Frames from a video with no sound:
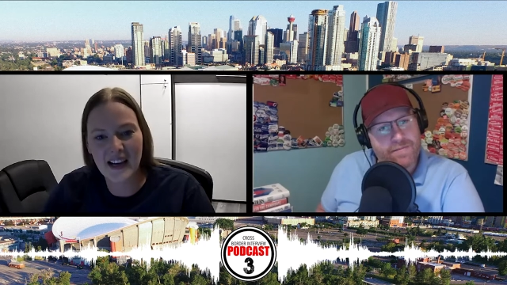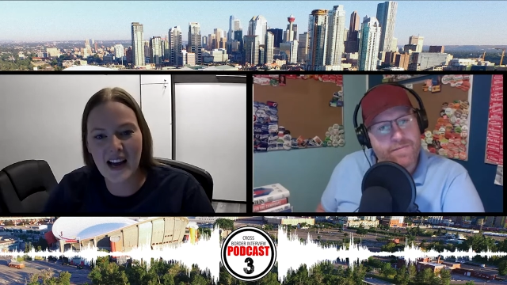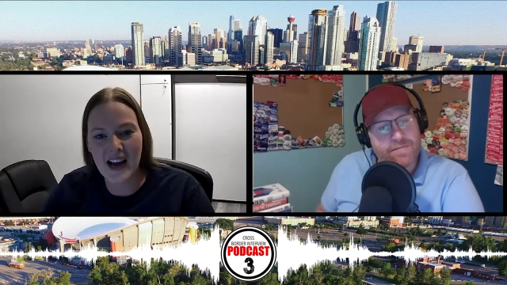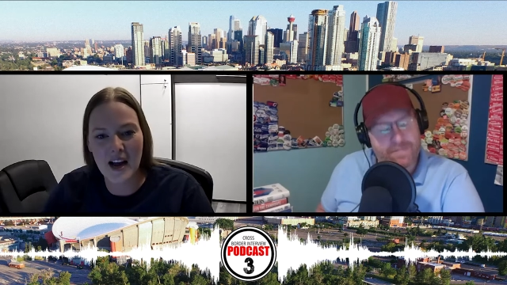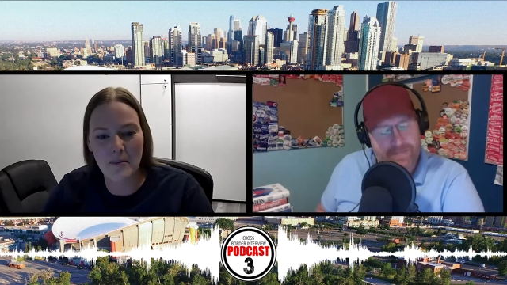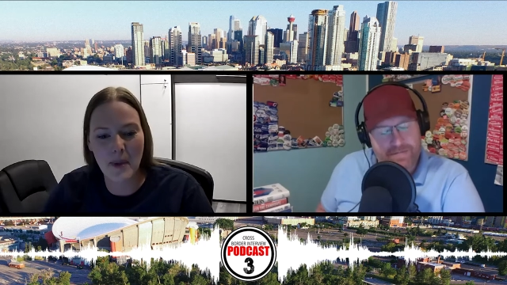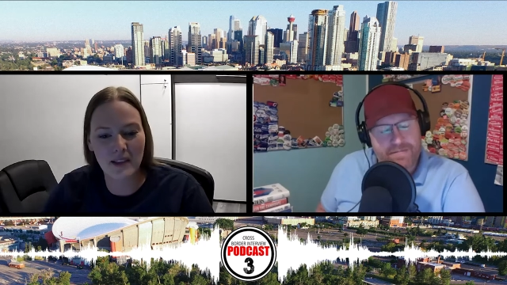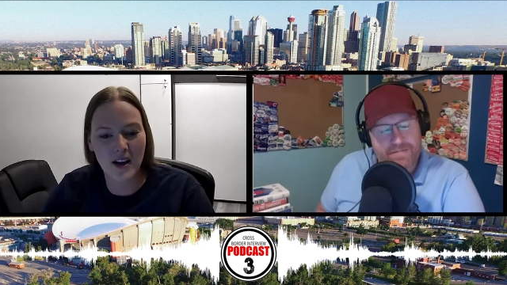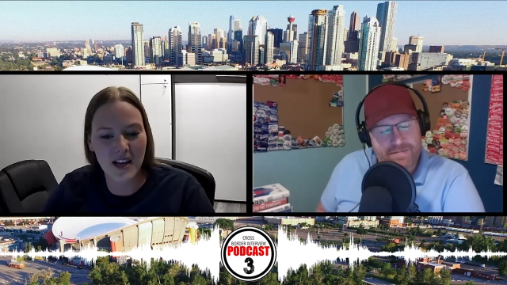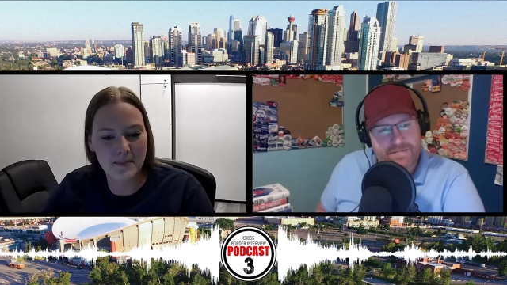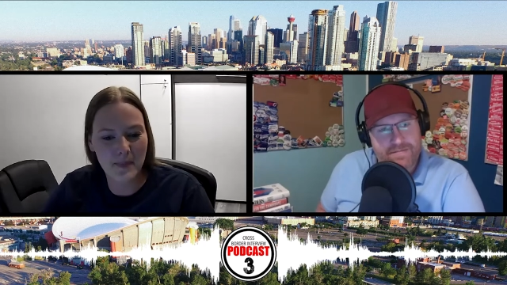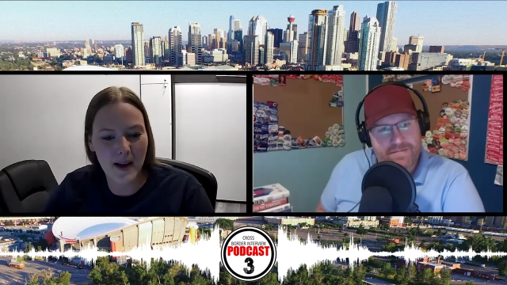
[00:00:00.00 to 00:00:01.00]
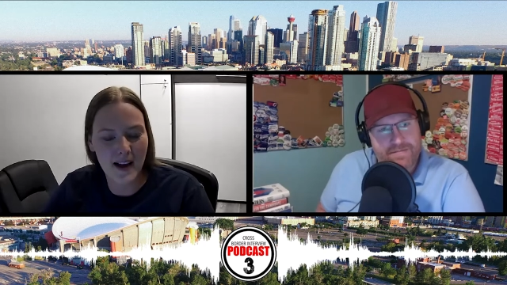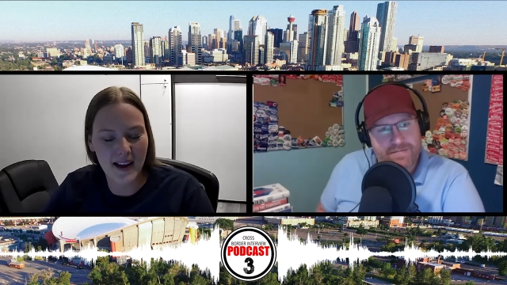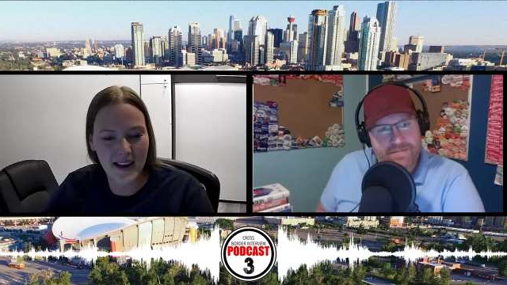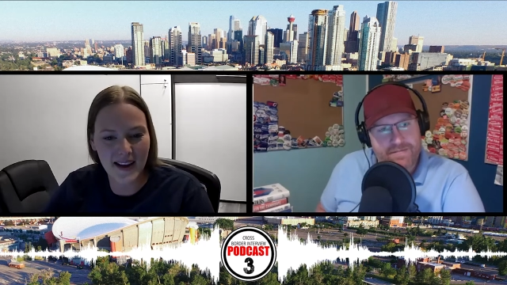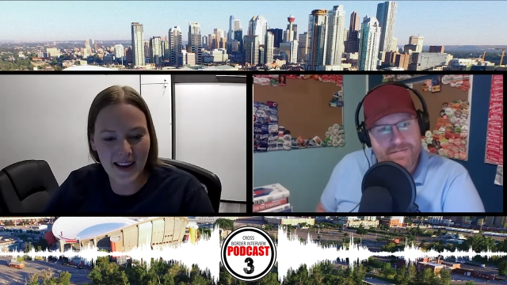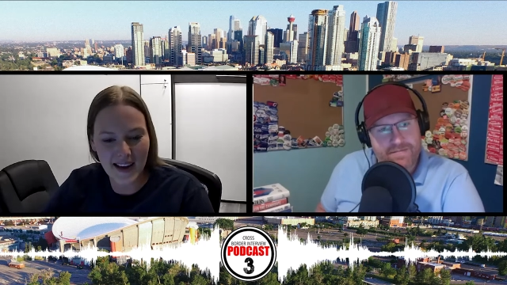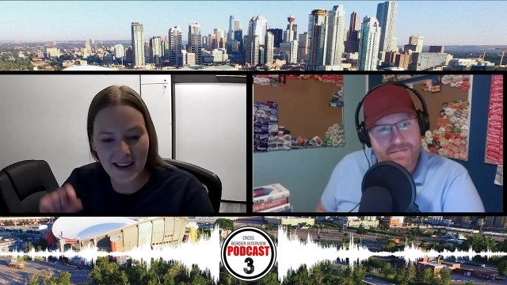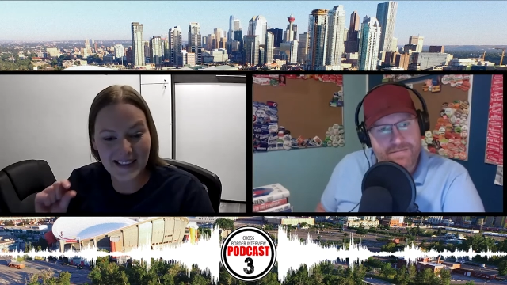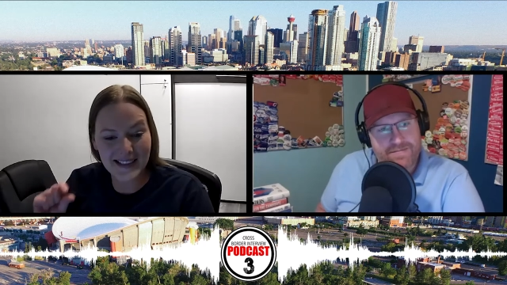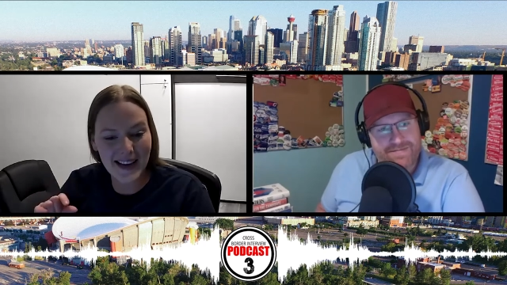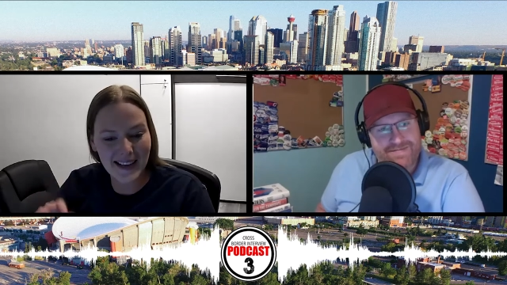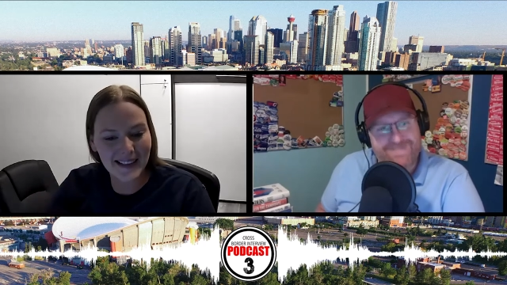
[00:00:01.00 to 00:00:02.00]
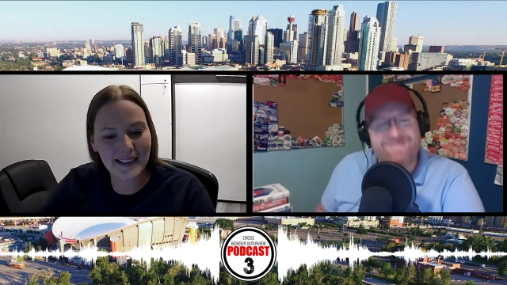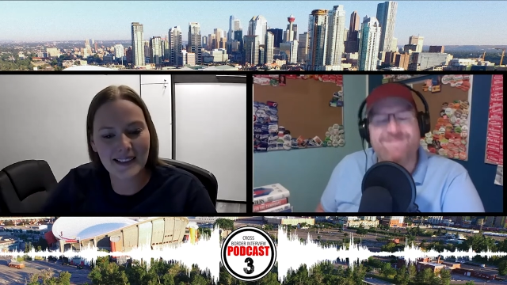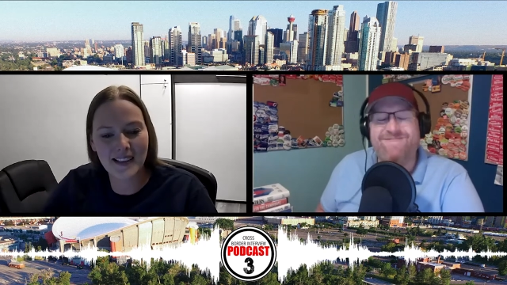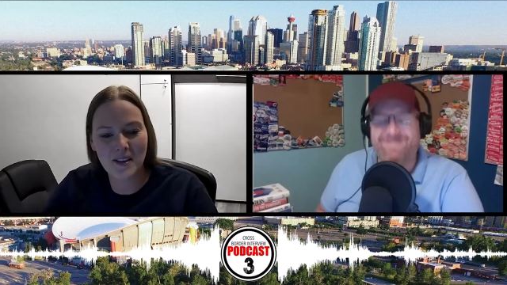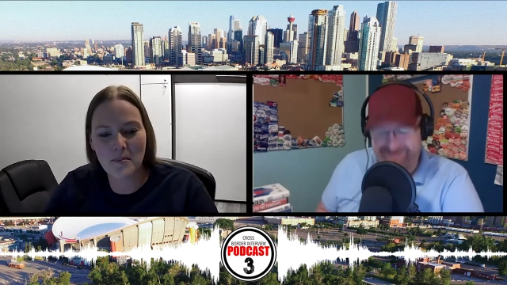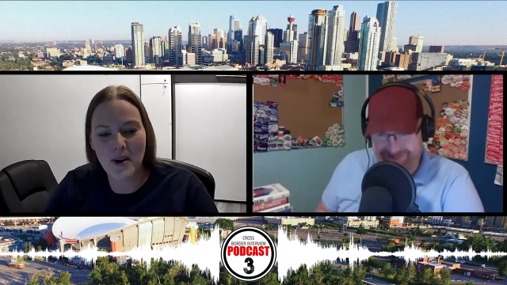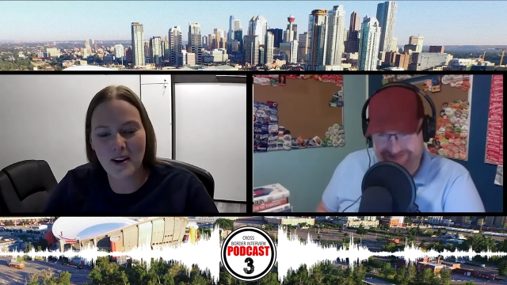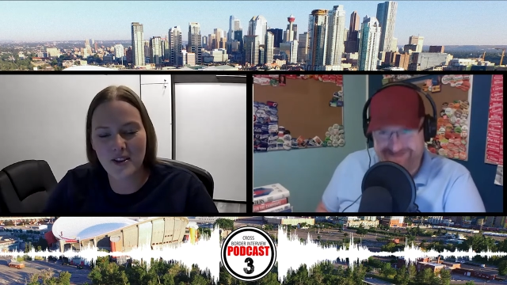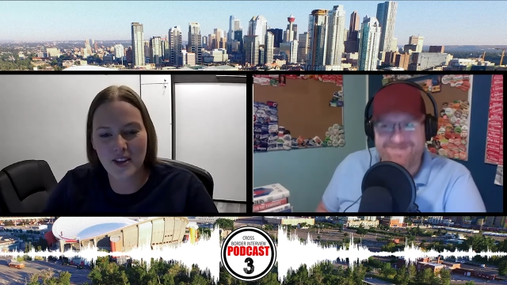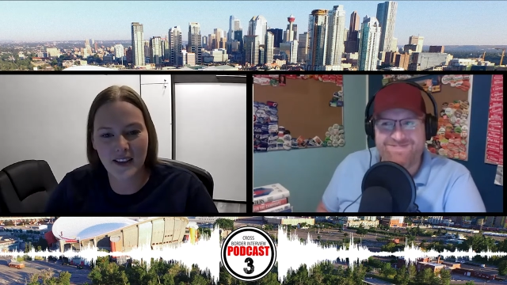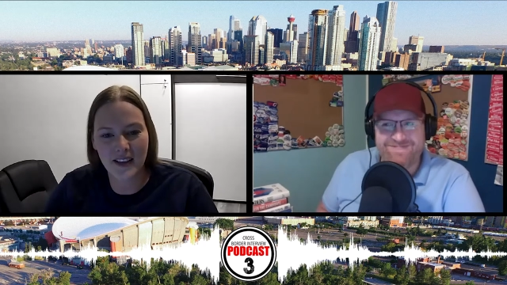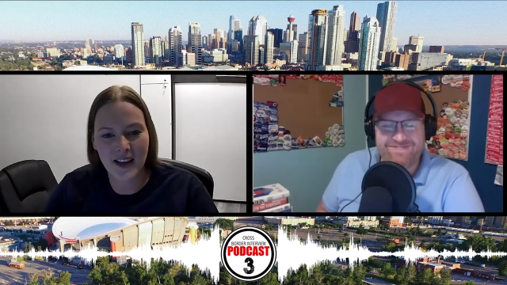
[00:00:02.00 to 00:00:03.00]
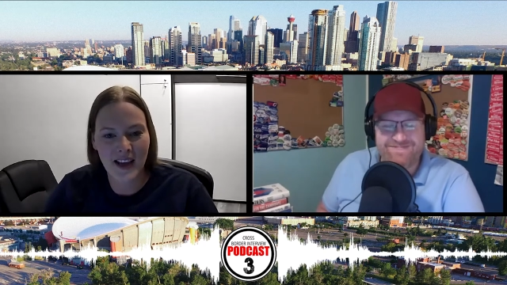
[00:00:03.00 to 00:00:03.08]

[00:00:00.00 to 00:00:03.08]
Speaker 1: Um, I lost by a tiny little margin.